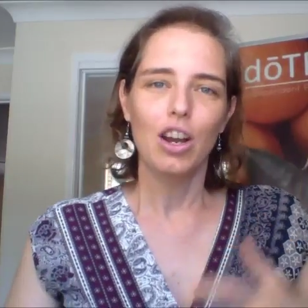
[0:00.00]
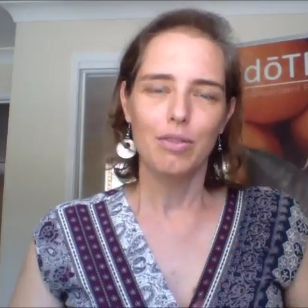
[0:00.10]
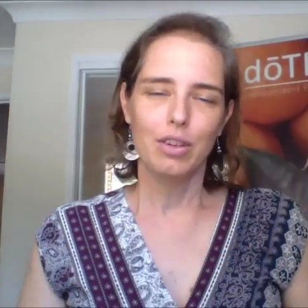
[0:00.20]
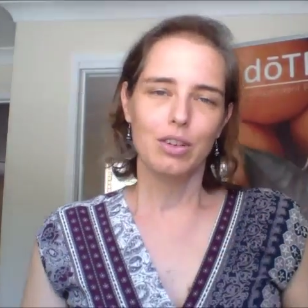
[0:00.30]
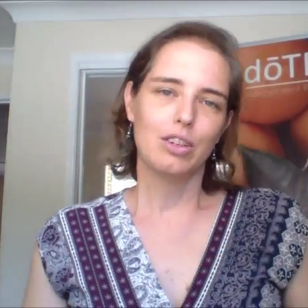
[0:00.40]

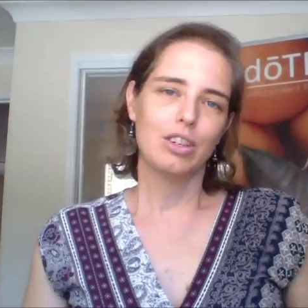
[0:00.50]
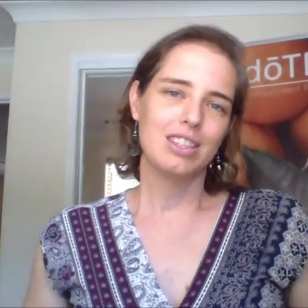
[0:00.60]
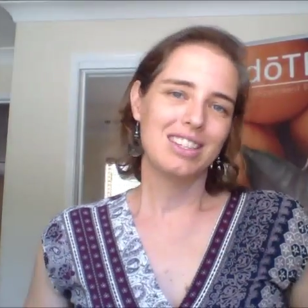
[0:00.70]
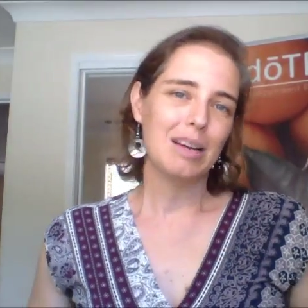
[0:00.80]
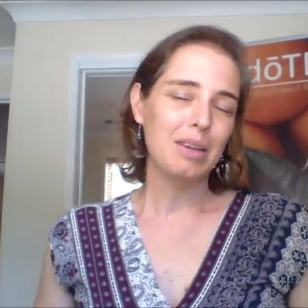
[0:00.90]
Over your
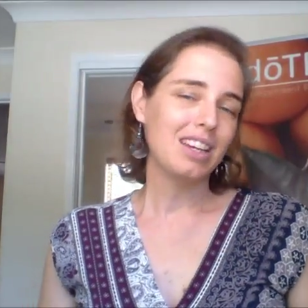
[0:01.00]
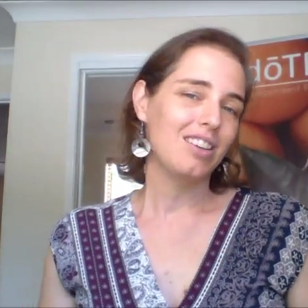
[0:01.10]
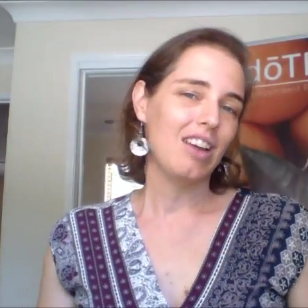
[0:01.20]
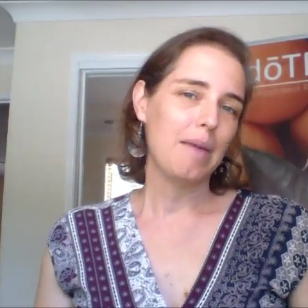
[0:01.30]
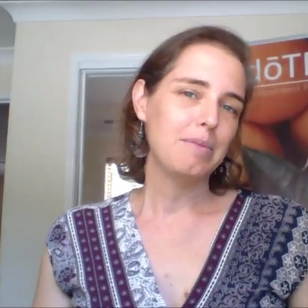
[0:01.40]
stomach
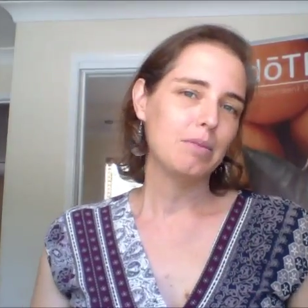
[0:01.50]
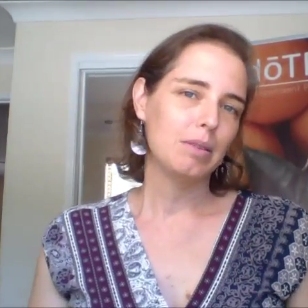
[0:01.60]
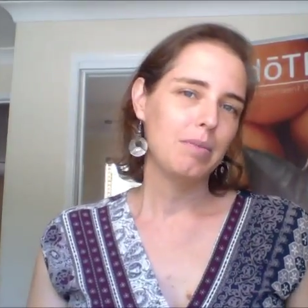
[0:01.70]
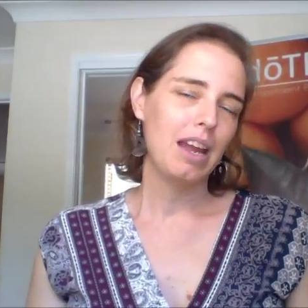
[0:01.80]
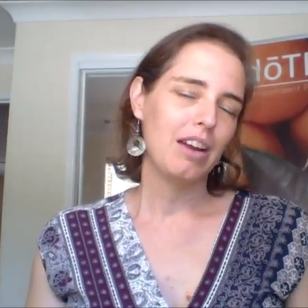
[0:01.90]
and your
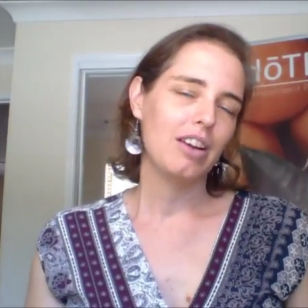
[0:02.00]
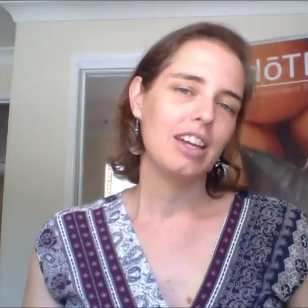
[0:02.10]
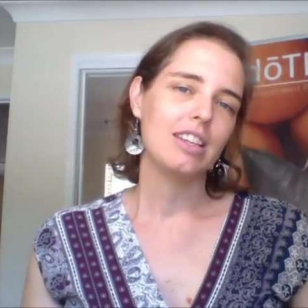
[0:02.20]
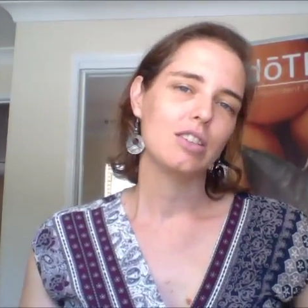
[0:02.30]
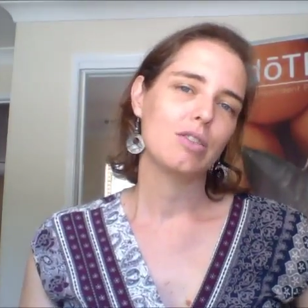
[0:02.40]
abdomen
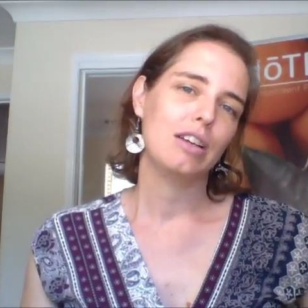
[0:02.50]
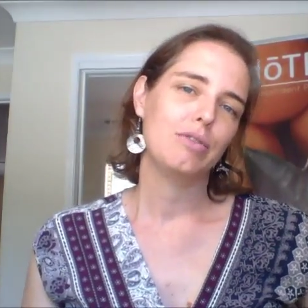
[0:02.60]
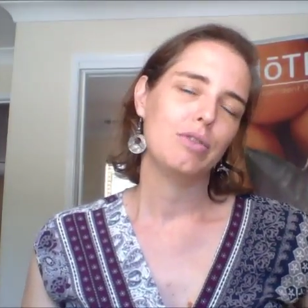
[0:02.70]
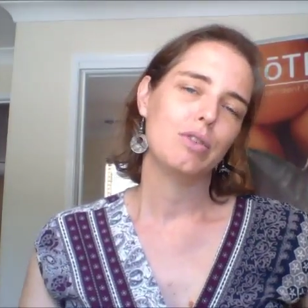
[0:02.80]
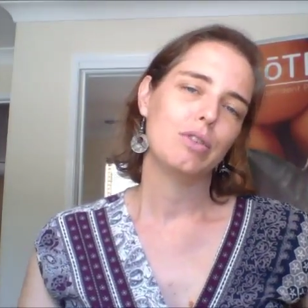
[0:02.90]
area is
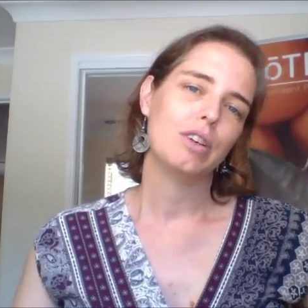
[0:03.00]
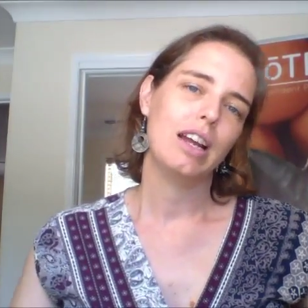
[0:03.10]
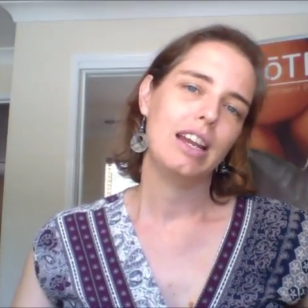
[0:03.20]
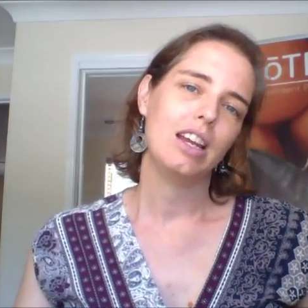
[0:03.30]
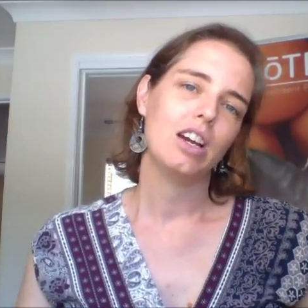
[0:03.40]
great
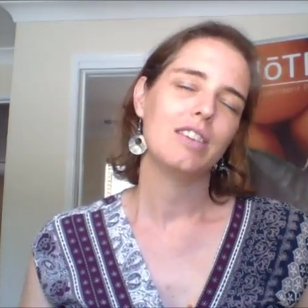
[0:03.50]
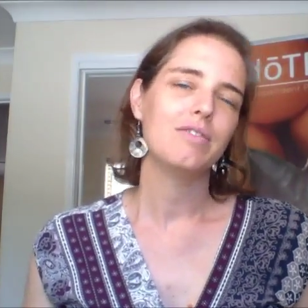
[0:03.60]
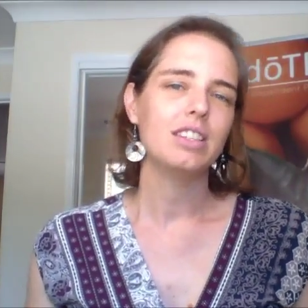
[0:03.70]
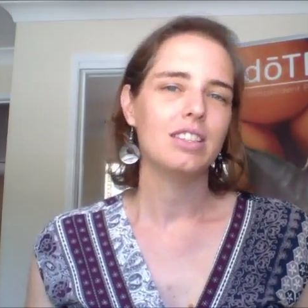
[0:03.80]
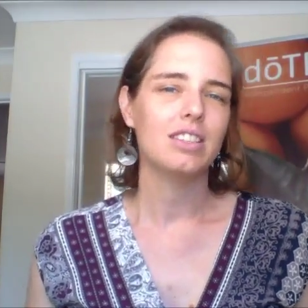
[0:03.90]
for any kind
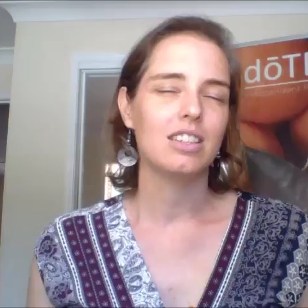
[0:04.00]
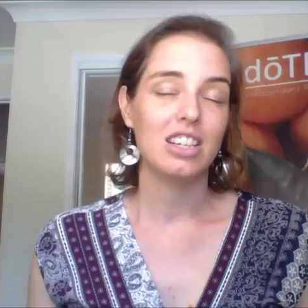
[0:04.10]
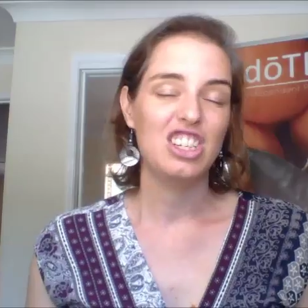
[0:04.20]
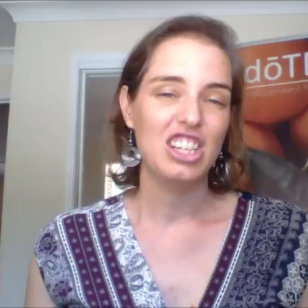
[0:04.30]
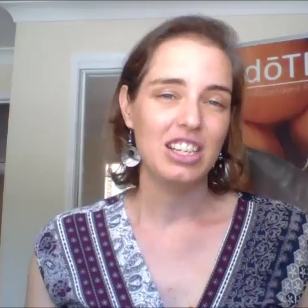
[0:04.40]
of
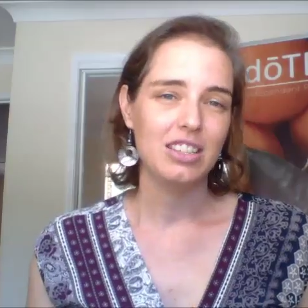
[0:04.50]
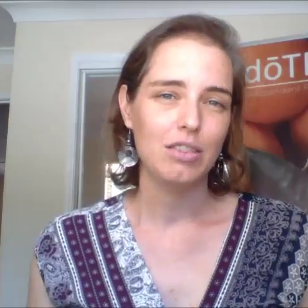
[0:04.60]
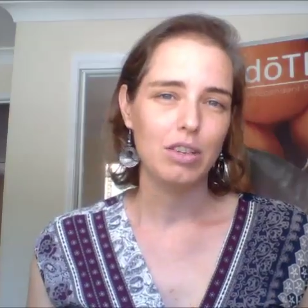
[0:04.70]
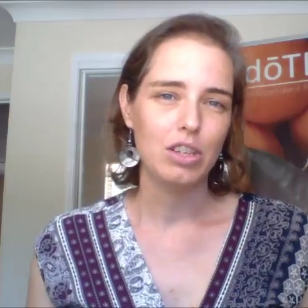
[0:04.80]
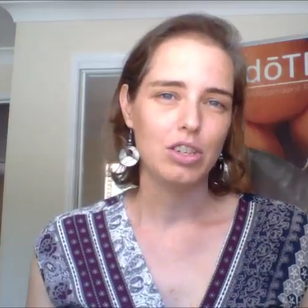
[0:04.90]

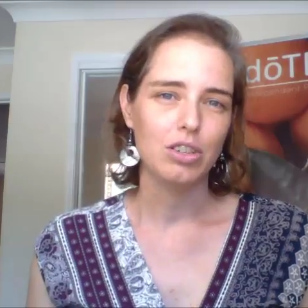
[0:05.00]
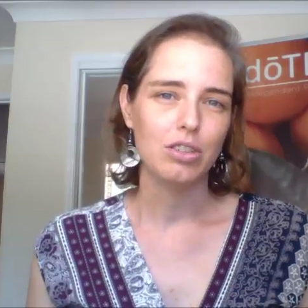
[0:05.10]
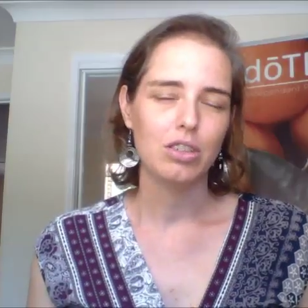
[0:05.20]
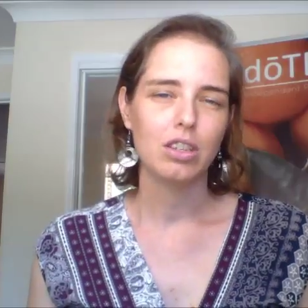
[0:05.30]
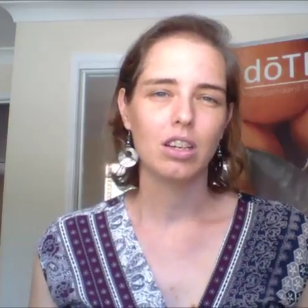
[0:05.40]
digestive
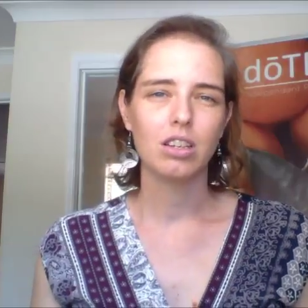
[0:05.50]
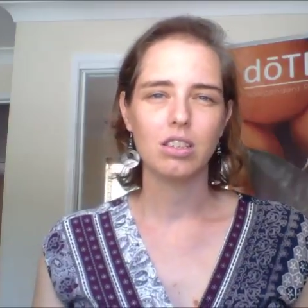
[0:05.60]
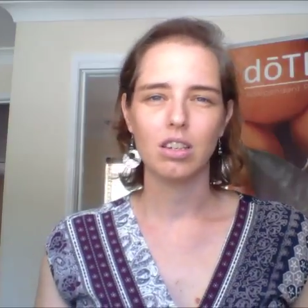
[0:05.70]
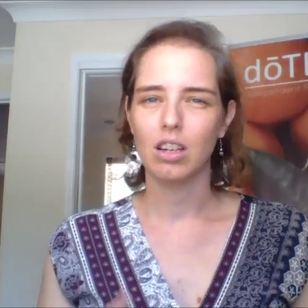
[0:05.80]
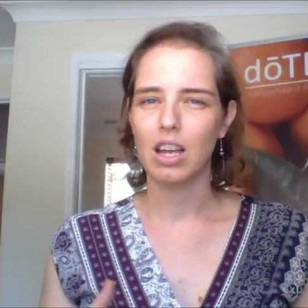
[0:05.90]
issues.
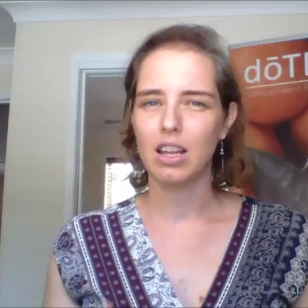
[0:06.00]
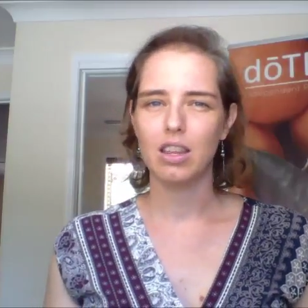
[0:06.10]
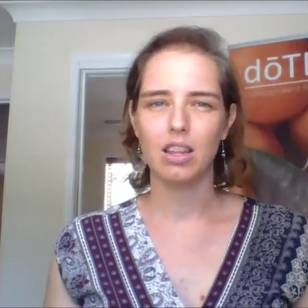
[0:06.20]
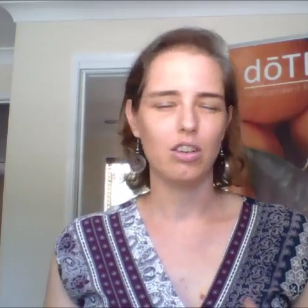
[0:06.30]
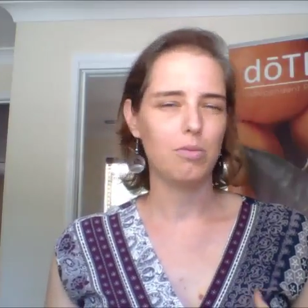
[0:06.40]
So
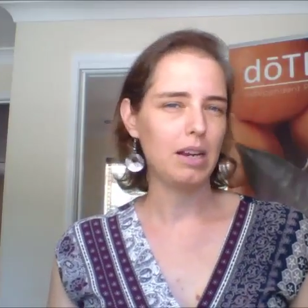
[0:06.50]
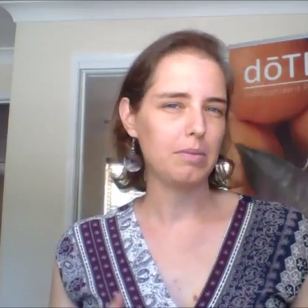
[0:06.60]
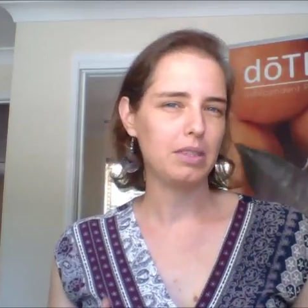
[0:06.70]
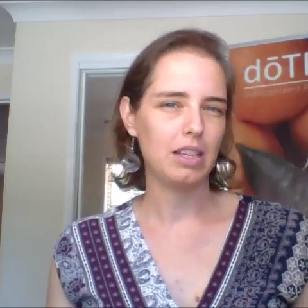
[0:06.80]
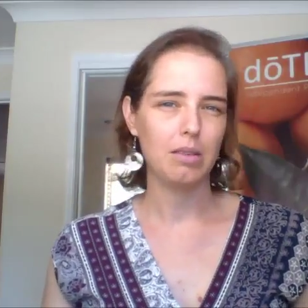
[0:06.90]
anything that you're a bit
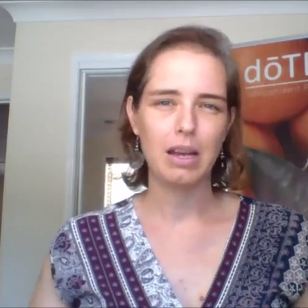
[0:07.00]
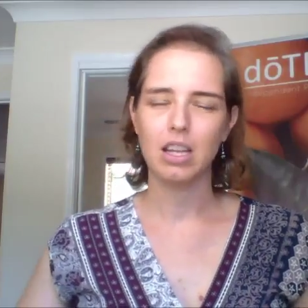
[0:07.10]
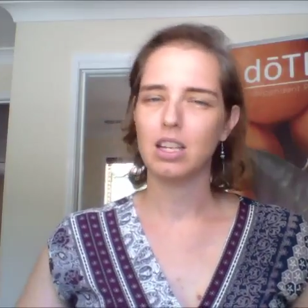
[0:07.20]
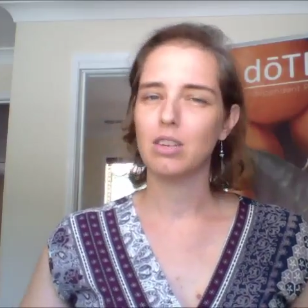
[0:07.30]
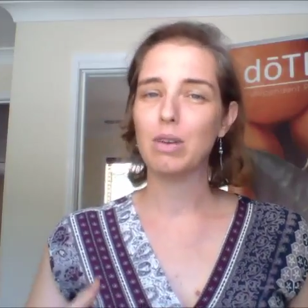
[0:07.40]
upset
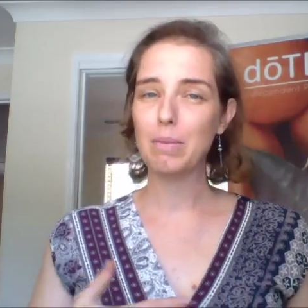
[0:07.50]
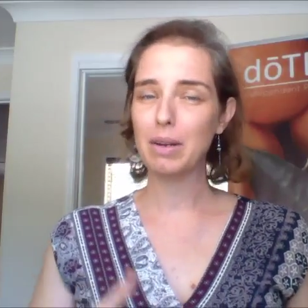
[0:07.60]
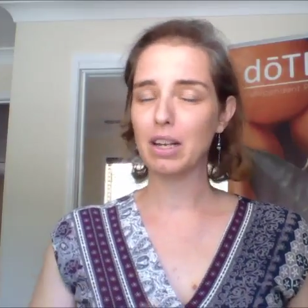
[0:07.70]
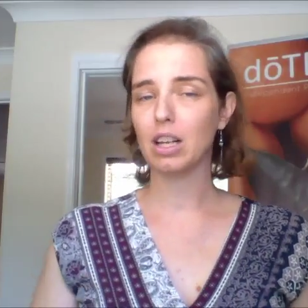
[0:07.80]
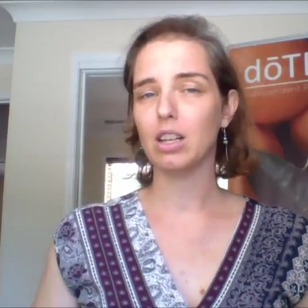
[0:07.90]
about, you rub
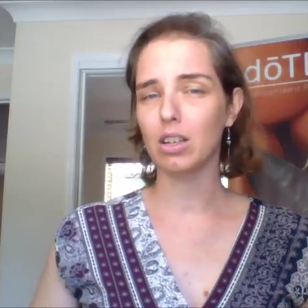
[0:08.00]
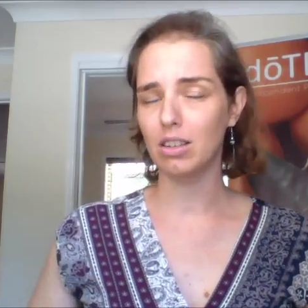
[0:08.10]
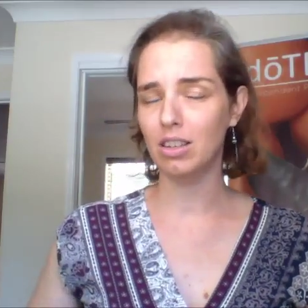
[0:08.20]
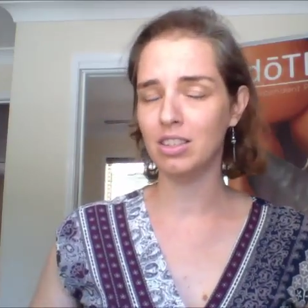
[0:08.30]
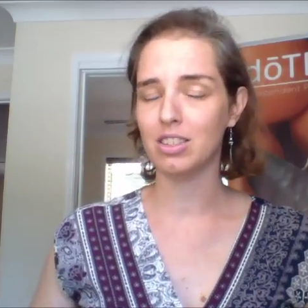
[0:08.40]
in a
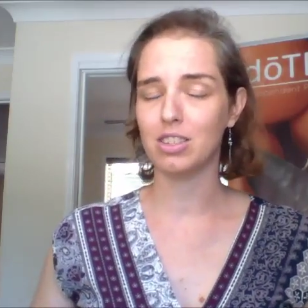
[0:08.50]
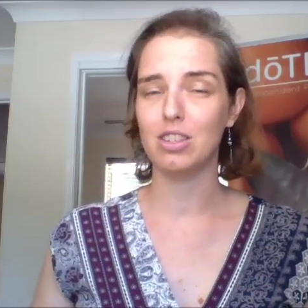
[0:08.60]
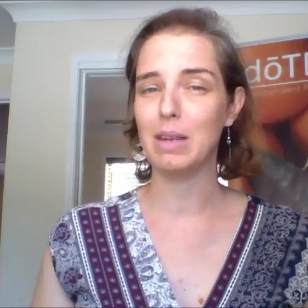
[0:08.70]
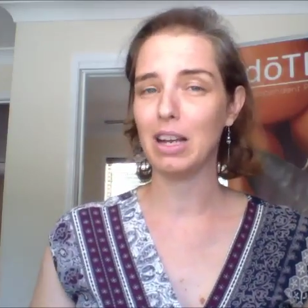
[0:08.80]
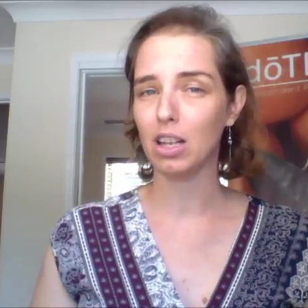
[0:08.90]

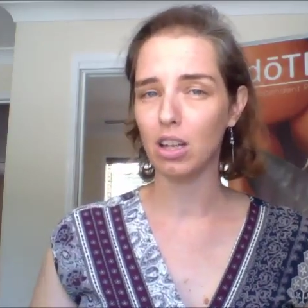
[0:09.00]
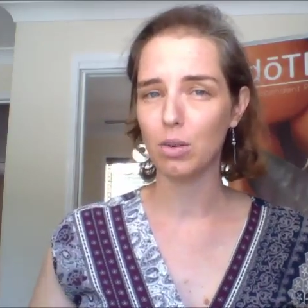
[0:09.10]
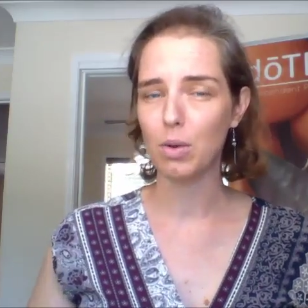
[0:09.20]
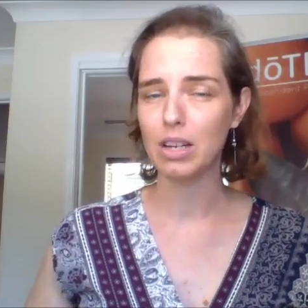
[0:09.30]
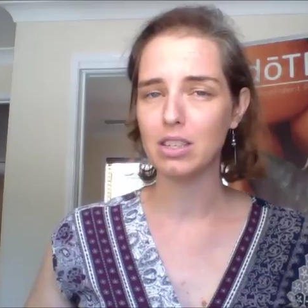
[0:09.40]

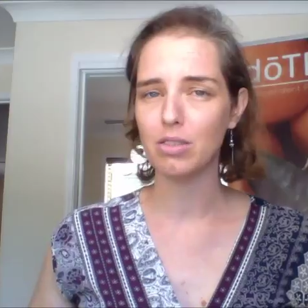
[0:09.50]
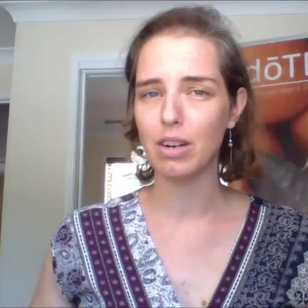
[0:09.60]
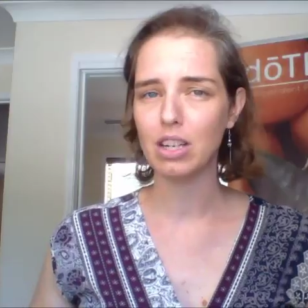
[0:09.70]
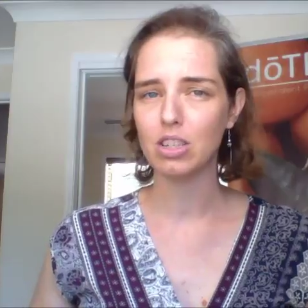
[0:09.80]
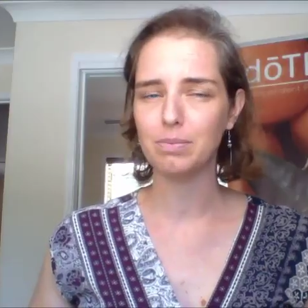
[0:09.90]
clockwise
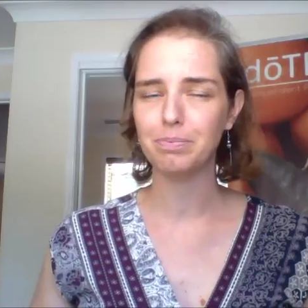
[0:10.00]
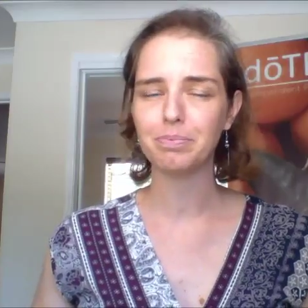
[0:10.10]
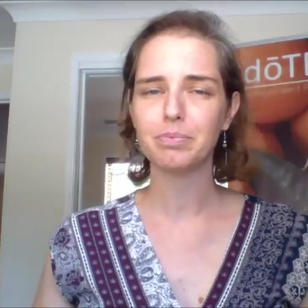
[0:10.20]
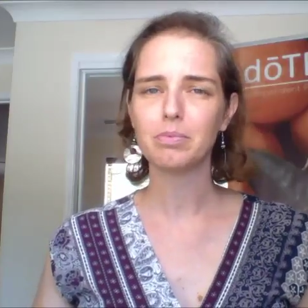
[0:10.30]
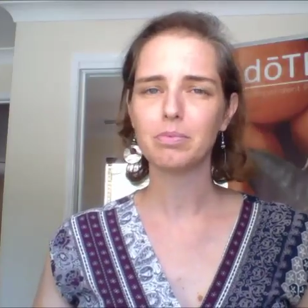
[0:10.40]
direction.